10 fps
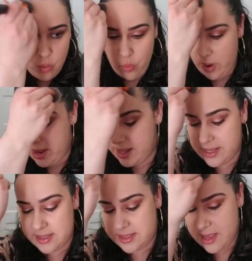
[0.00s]

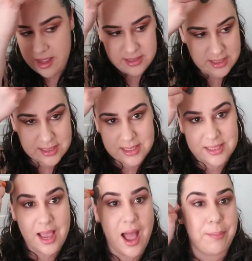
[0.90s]
was to
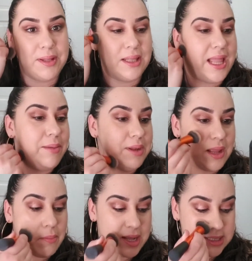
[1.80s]
stop
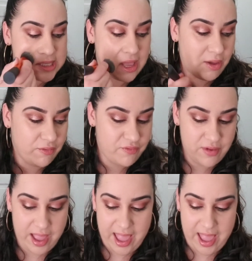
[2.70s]
labeling myself